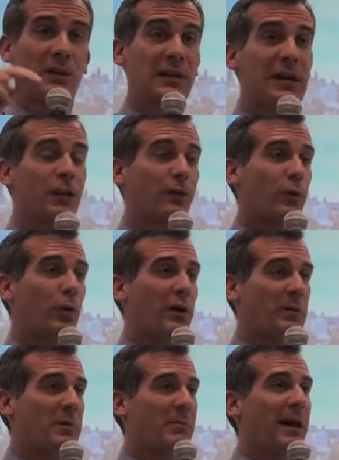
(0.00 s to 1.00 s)
thank you for
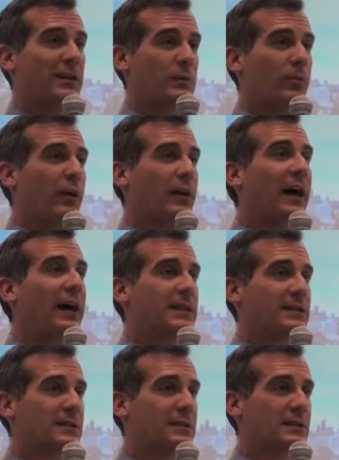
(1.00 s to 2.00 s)
welcoming me back to Boyle
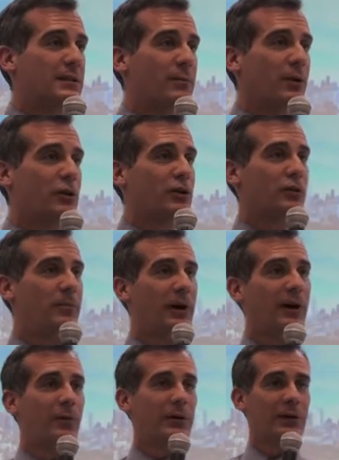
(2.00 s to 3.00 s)
Heights. The emotional
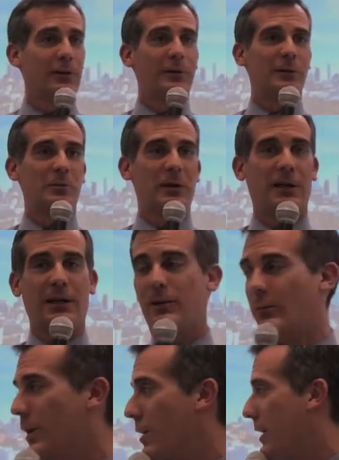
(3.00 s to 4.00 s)
part when Gil was
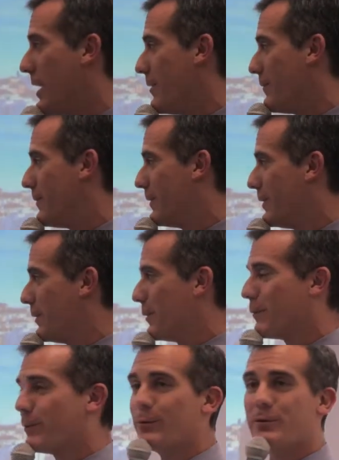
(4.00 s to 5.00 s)
speaking, we all have
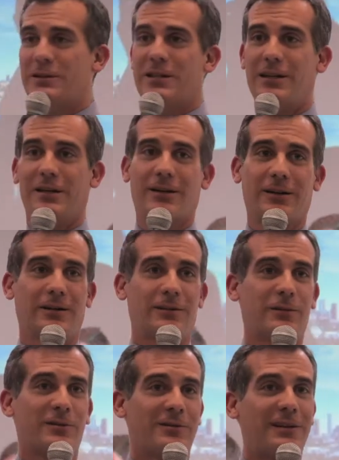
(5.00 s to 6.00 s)
roots here.
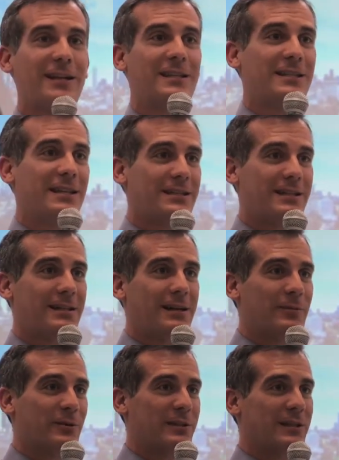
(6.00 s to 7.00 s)
Nuestros raíces
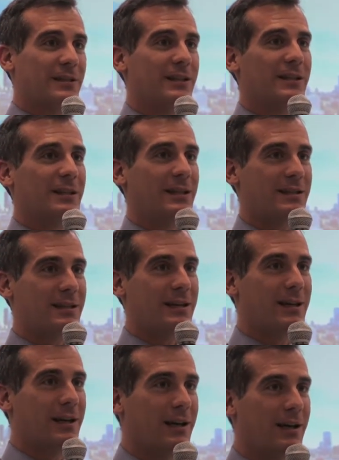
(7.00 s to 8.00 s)
estamos en
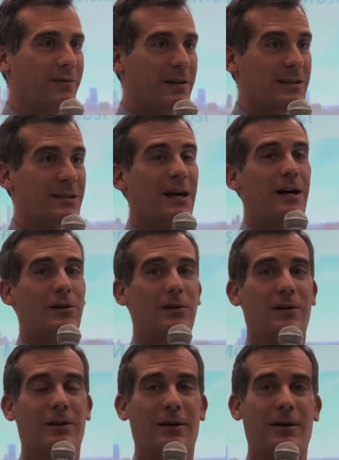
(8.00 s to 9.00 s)
este vecindario.